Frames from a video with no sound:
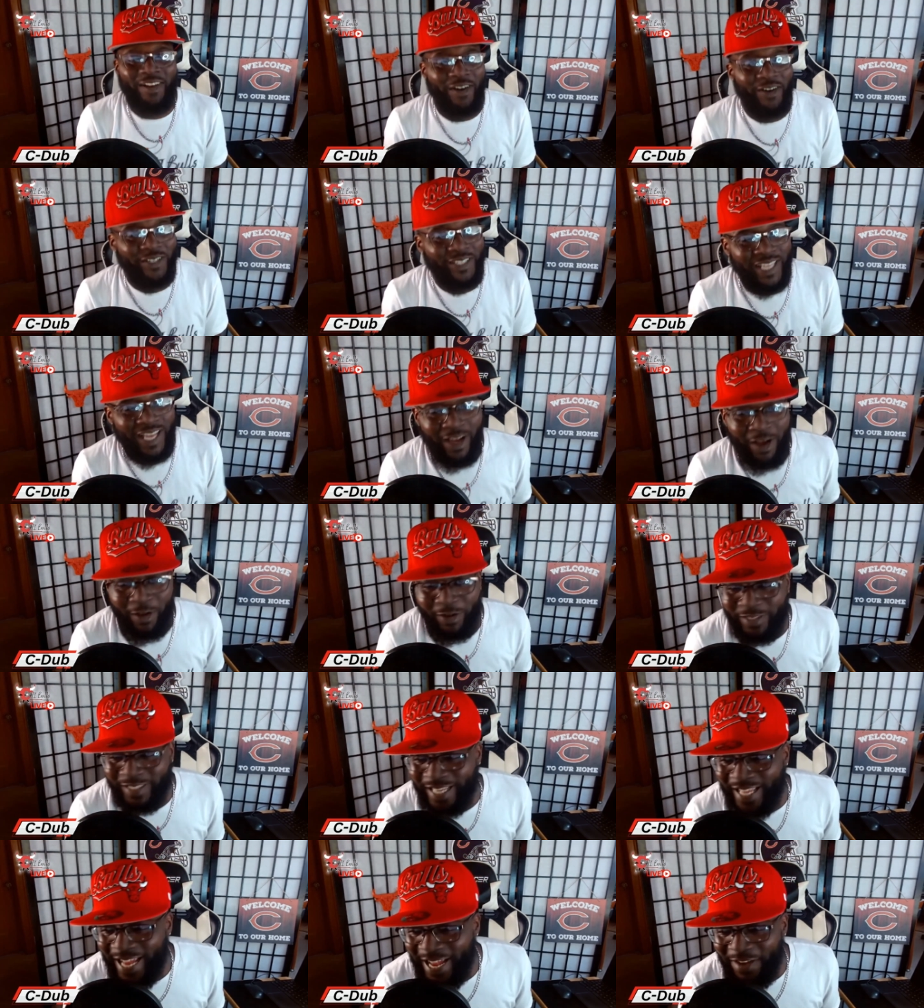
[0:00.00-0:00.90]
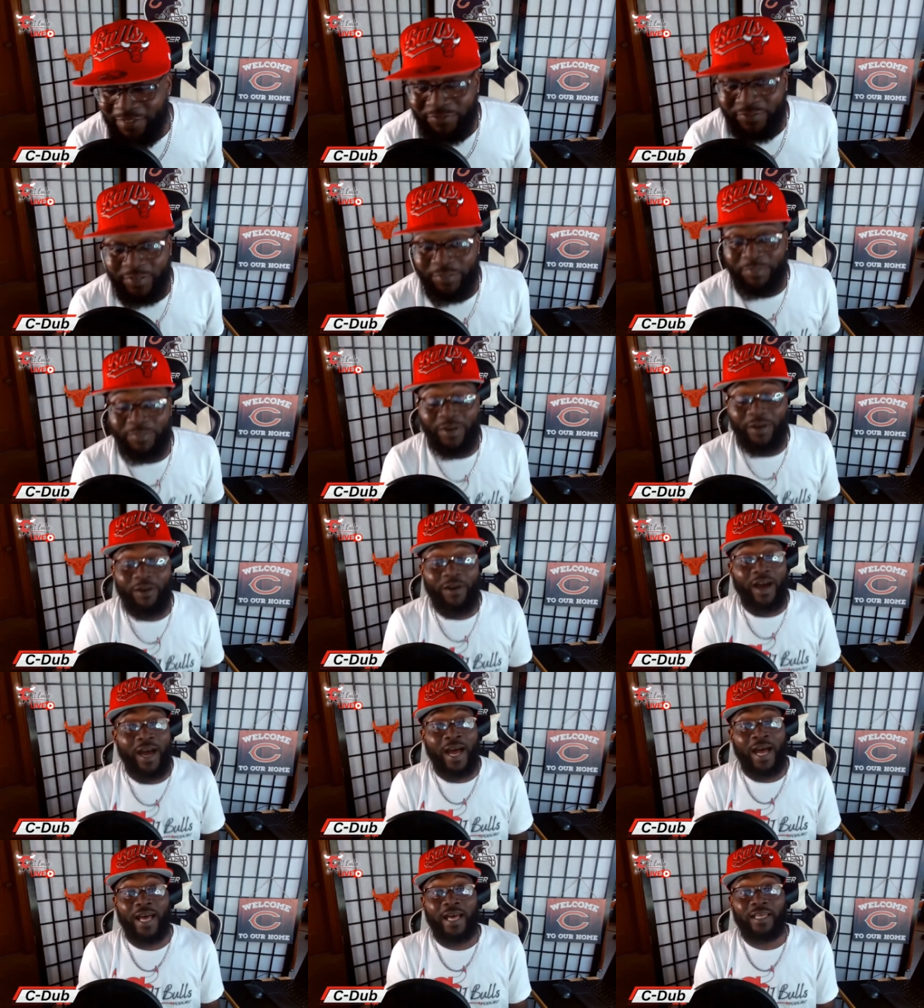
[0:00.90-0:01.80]
know y'all laughing, bro.
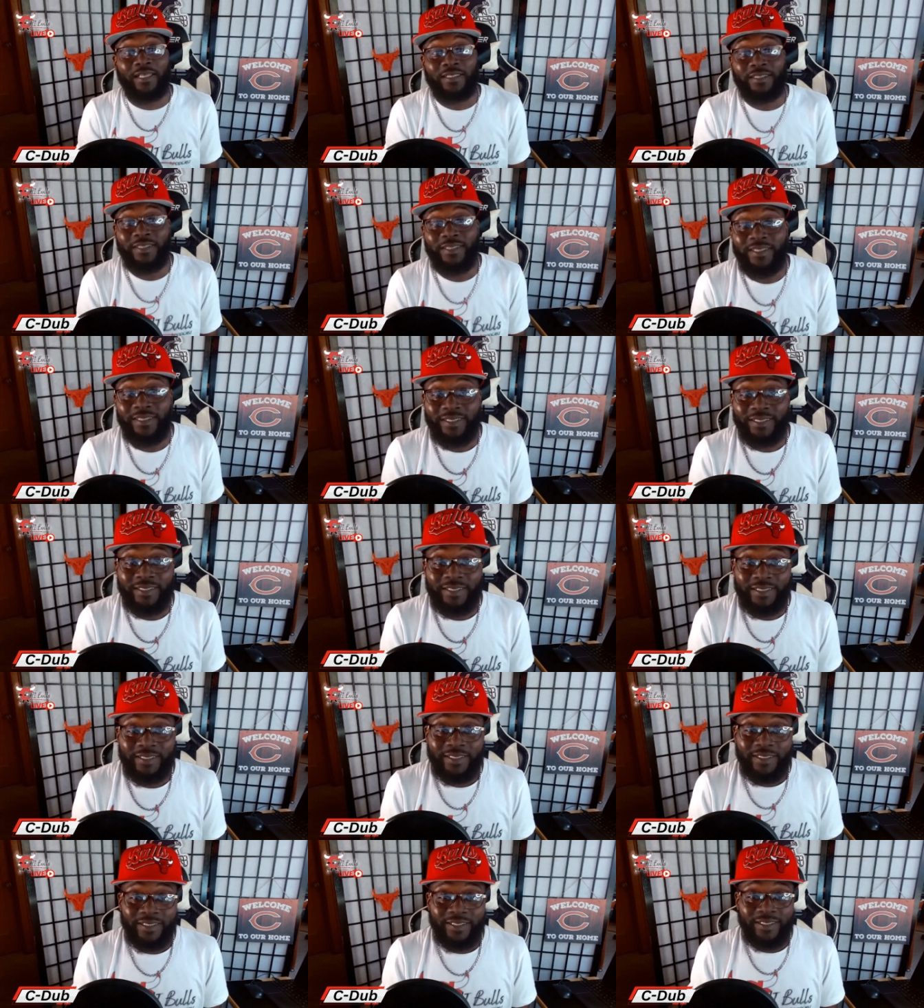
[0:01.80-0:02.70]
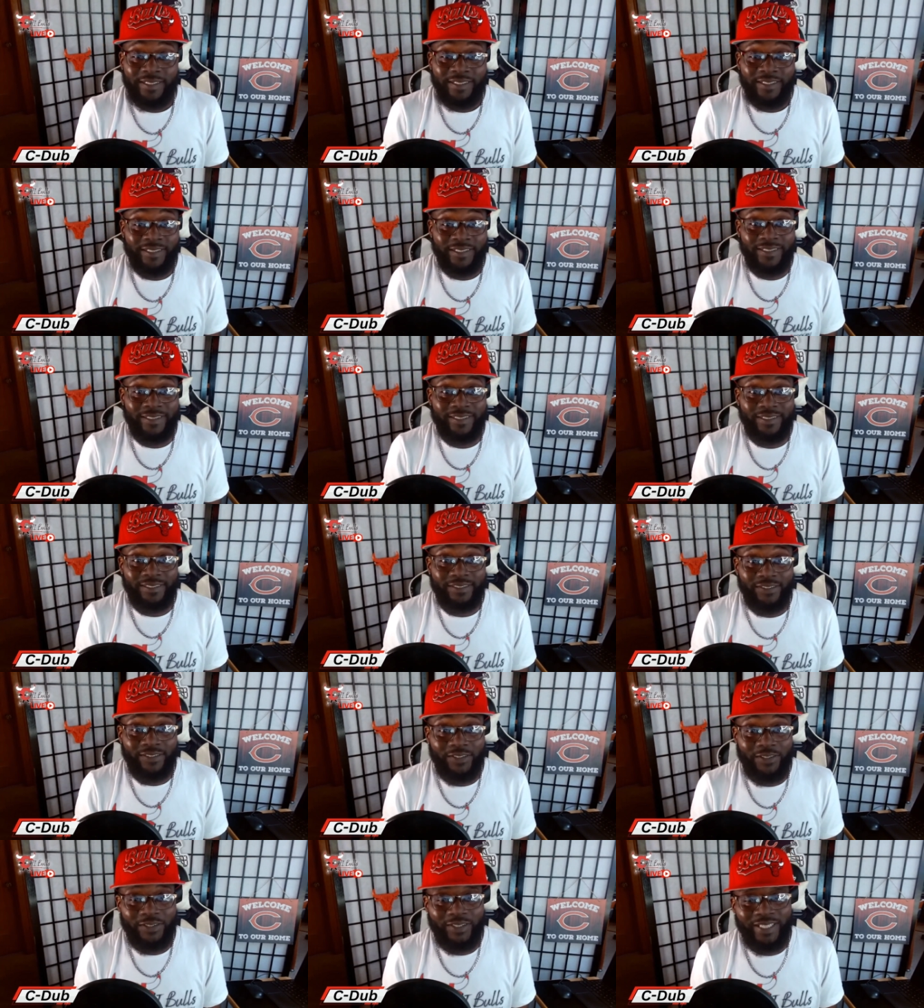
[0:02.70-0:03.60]
I,
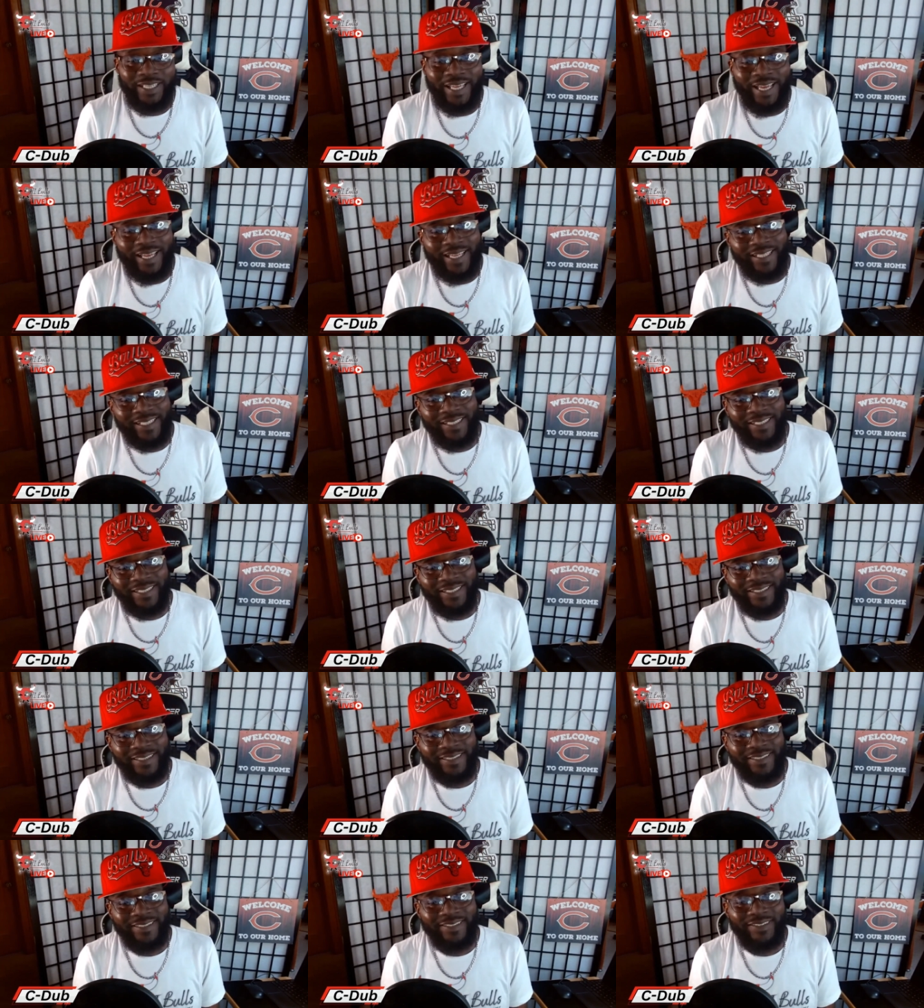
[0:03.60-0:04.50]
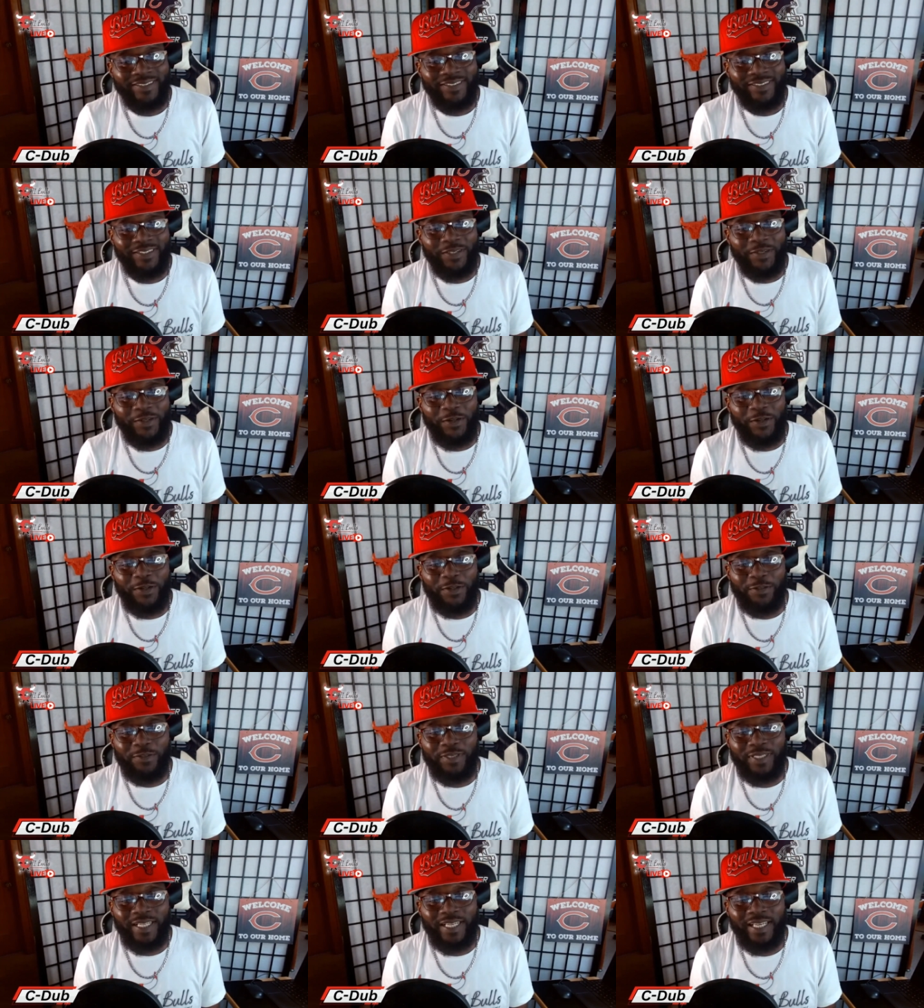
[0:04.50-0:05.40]
okay. You know what I'm
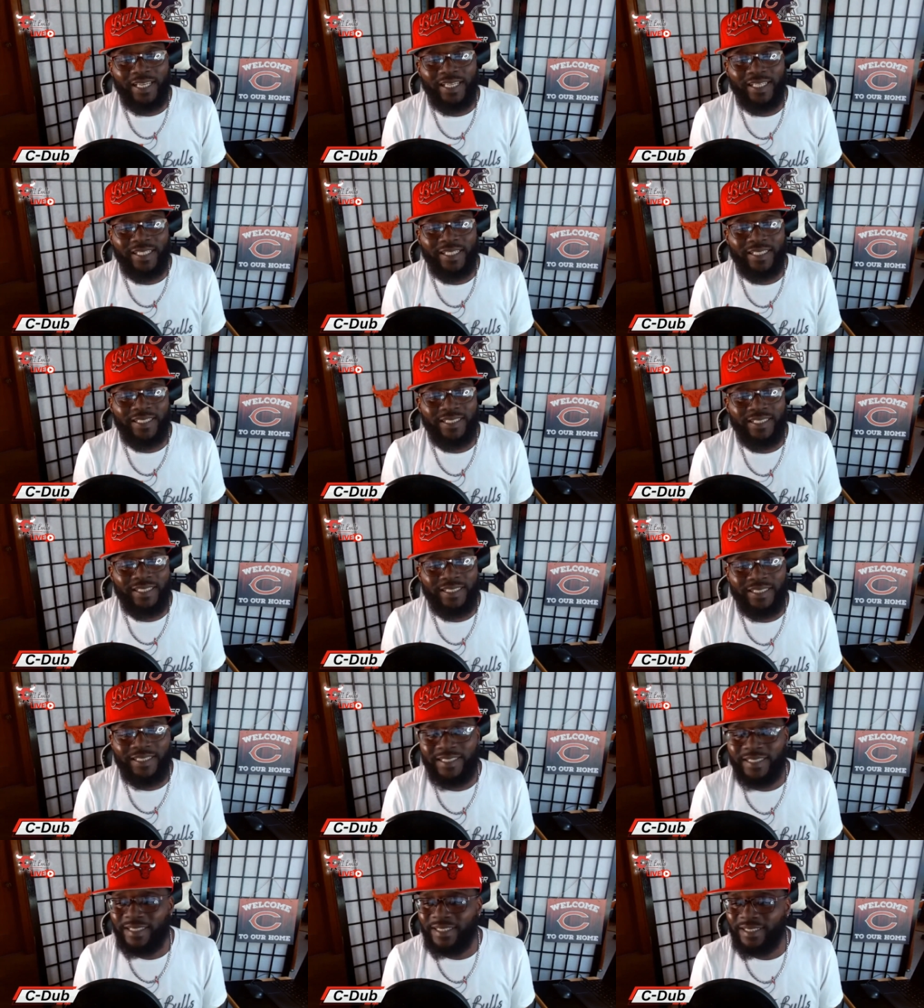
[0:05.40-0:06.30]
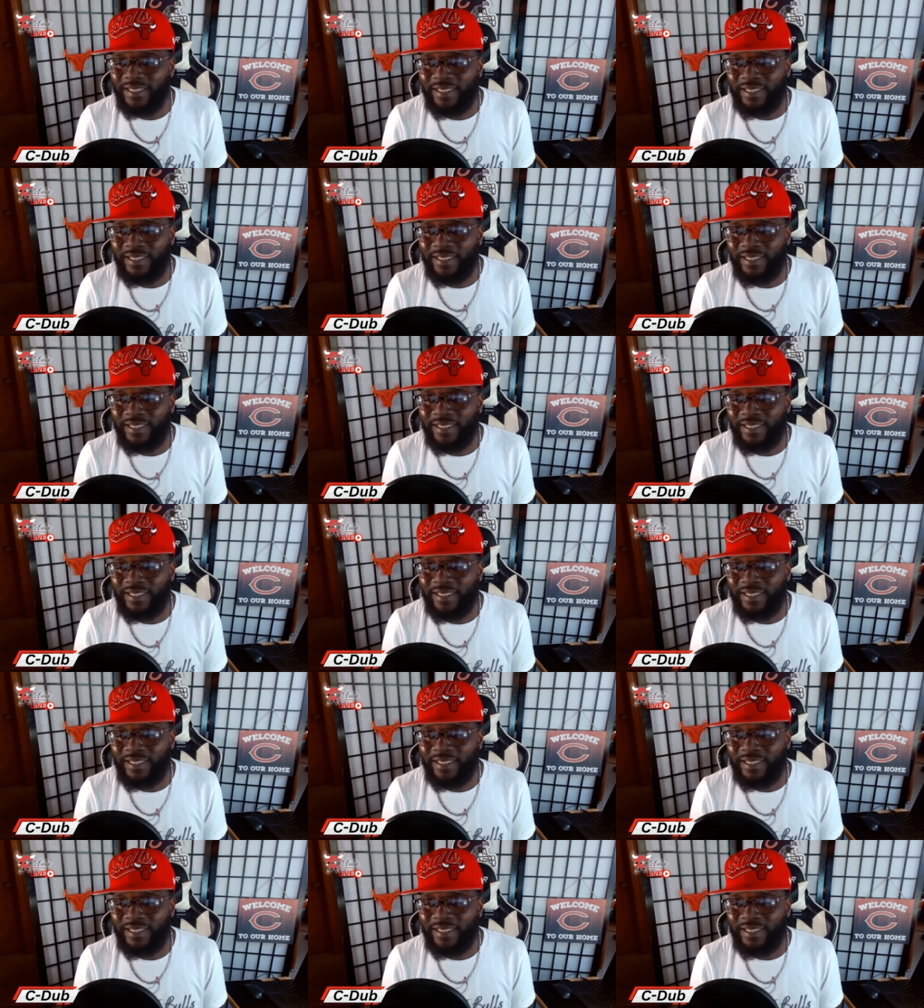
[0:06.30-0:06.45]
saying? This is